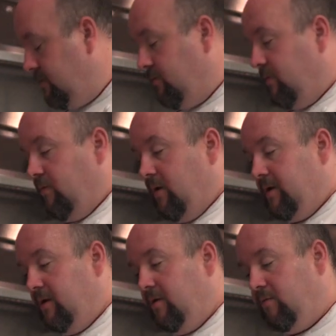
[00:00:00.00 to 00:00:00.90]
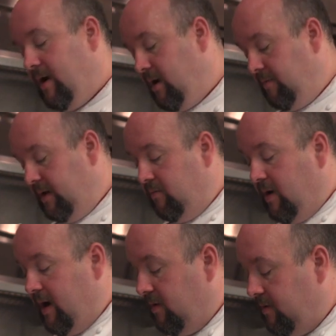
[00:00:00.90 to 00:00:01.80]
We're working on a rare, medium
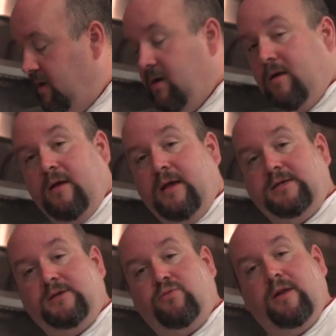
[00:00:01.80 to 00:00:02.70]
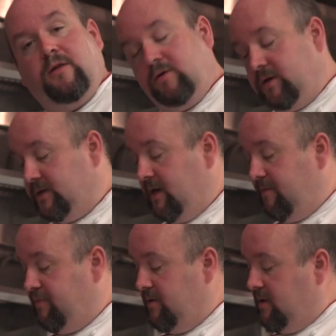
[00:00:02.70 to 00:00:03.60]
rare. Easiest way to learn to
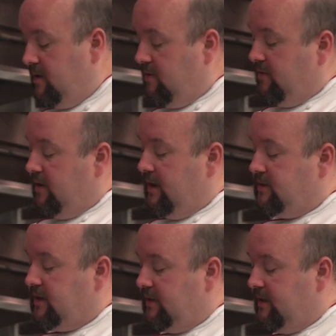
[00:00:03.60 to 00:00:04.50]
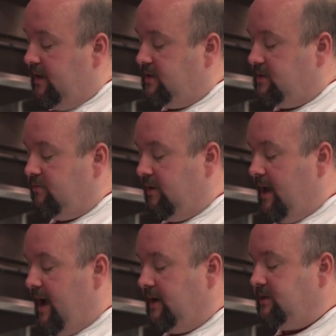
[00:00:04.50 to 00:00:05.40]
temp. Your hands like this,
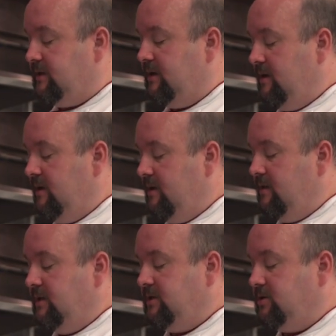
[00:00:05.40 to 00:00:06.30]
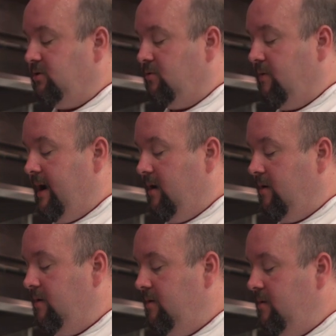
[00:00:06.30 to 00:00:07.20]
relaxed. This is sort of rare.
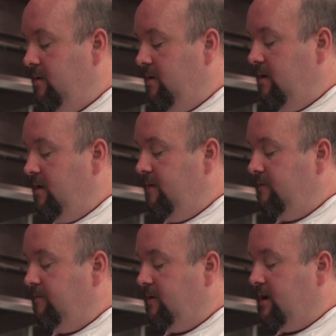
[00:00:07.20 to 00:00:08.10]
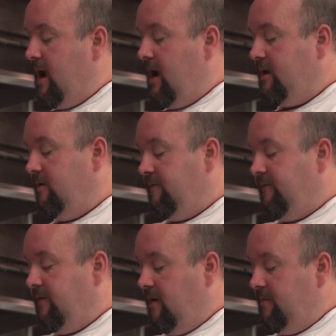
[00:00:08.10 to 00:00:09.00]
If you cock your
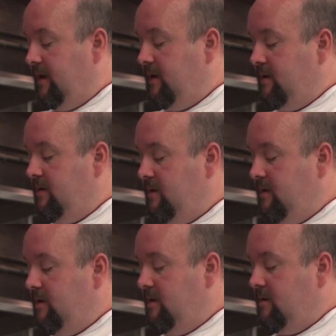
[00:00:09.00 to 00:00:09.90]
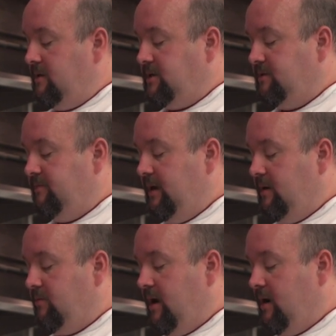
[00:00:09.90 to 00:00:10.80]
thumb in, this is
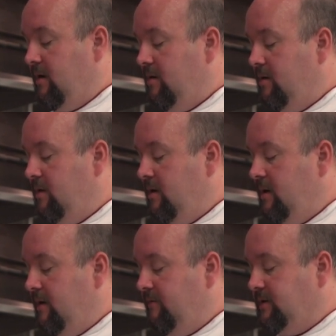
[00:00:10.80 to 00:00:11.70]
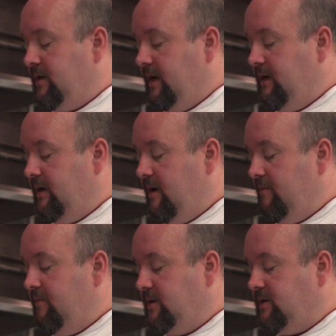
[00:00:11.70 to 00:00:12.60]
medium rare. If you tighten
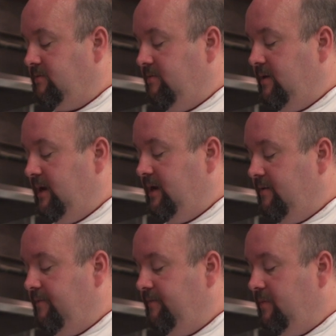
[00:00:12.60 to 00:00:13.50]
up, this is medium.